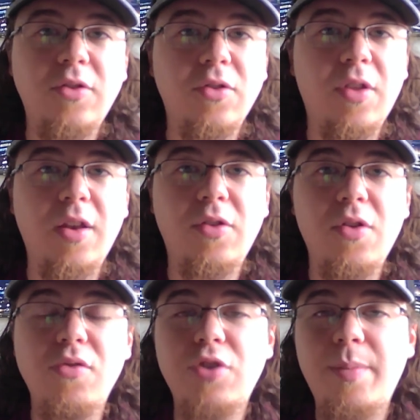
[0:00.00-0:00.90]
just let us
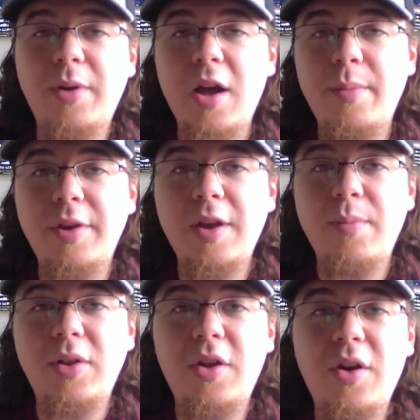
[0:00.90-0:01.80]
know. Drop a comment down
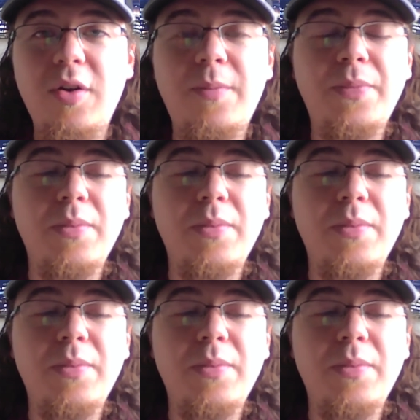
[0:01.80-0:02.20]
below.